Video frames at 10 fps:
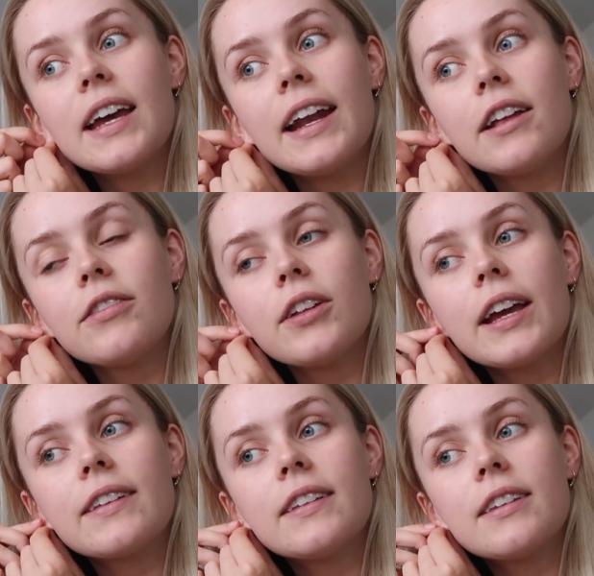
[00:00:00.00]
And I feel
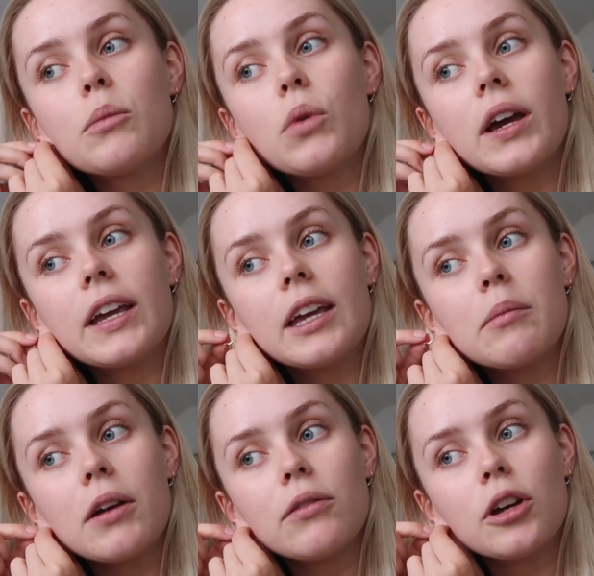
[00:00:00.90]
like since I'm working in
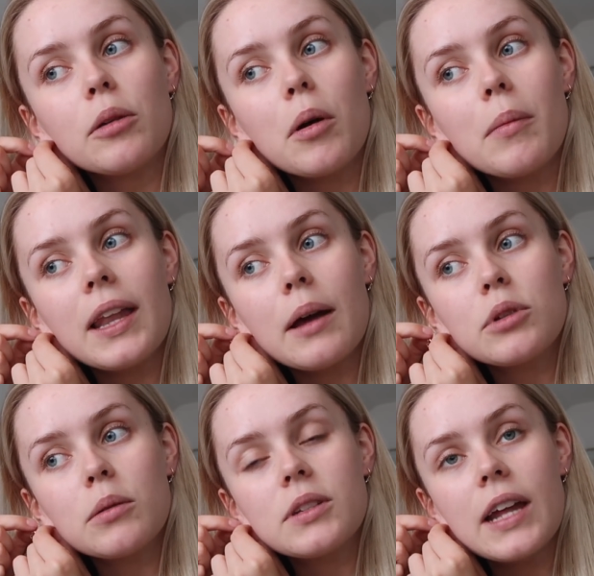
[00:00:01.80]
my room on my
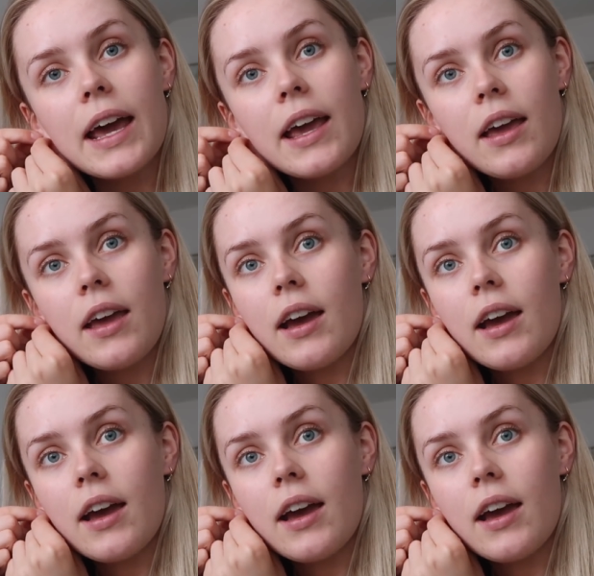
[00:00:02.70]
laptop today,